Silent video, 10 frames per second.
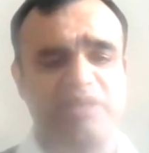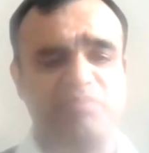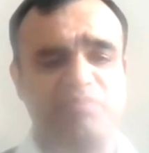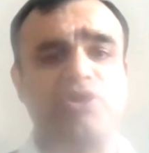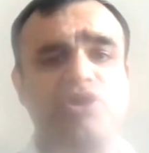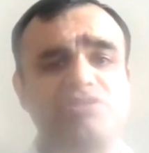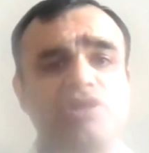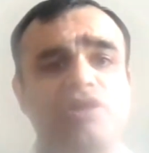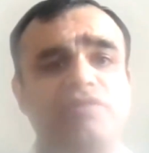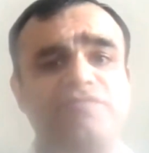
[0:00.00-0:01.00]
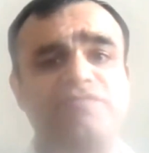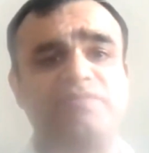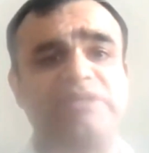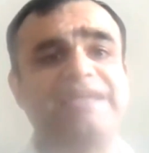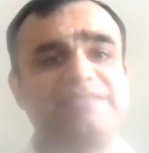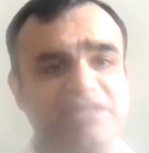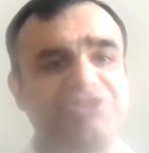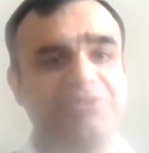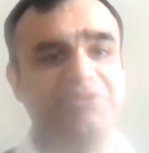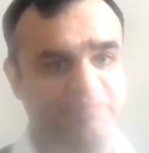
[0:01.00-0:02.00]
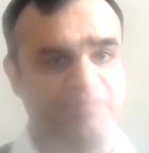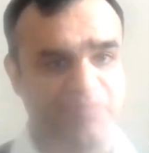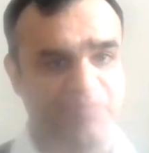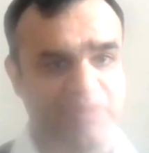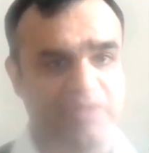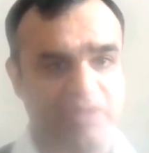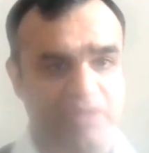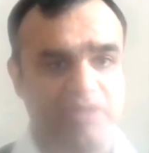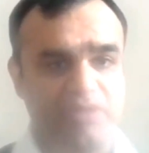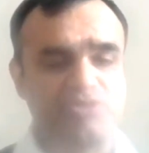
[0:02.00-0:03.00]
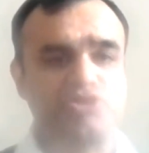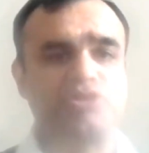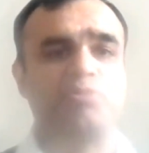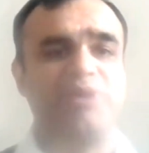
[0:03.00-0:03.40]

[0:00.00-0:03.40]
because of taxation. So the